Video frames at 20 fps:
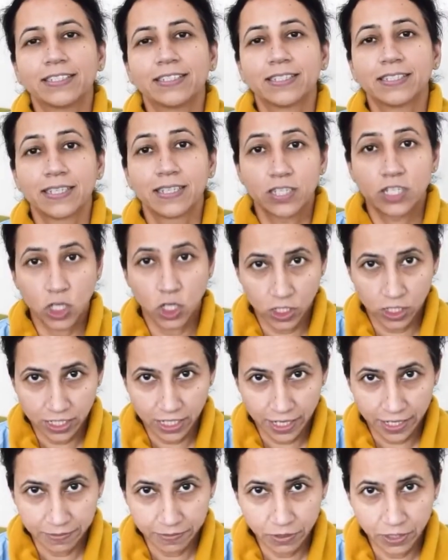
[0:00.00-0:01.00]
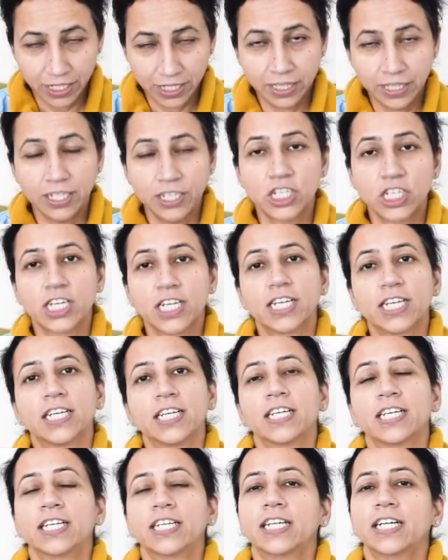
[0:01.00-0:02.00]
This is Dr. Harpreet
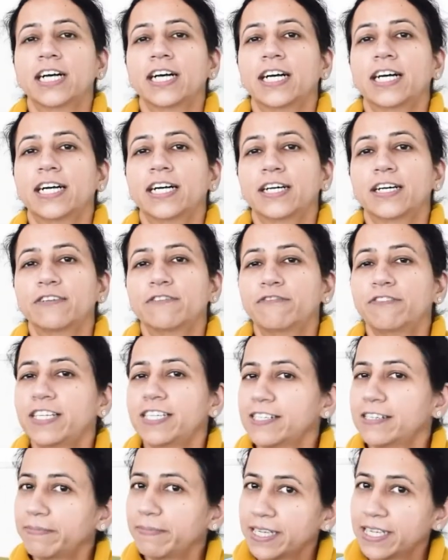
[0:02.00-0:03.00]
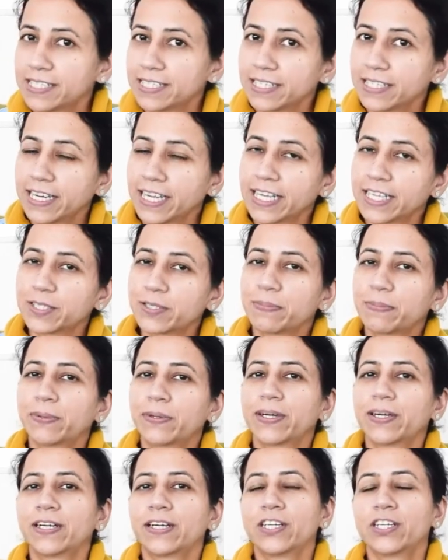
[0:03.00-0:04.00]
Isher, fetal medicine
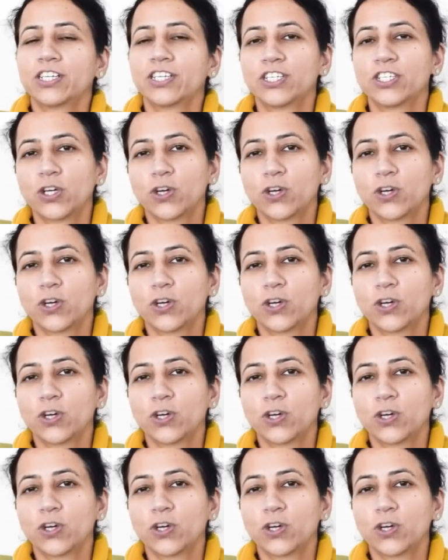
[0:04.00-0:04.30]
expert,